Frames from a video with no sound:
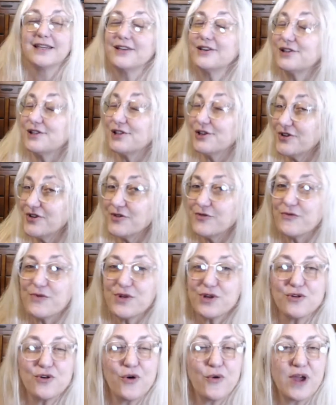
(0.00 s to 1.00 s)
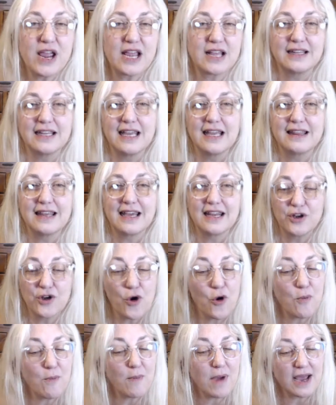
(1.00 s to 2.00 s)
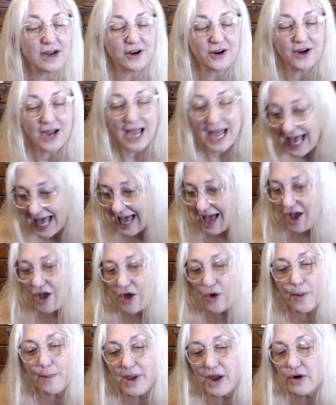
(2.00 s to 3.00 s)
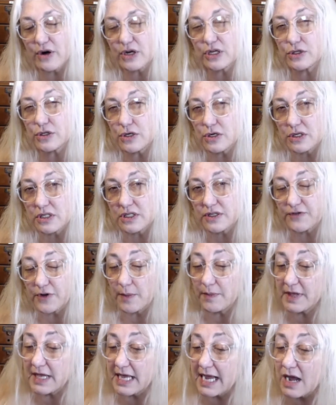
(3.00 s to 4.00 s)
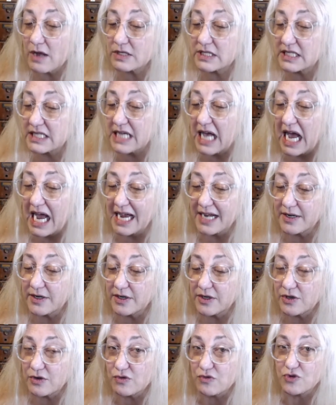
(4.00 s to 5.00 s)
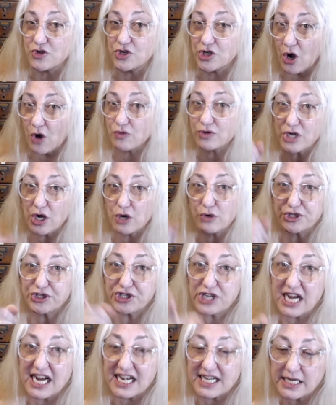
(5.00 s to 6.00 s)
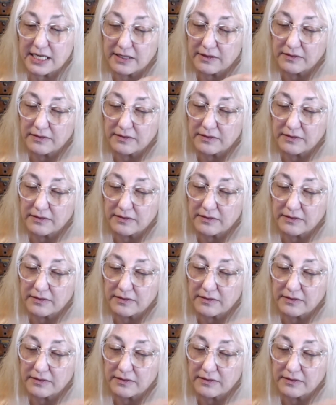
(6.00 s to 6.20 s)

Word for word: You'll learn real quickly that no matter how a marriage looks from the outside, you don't know shit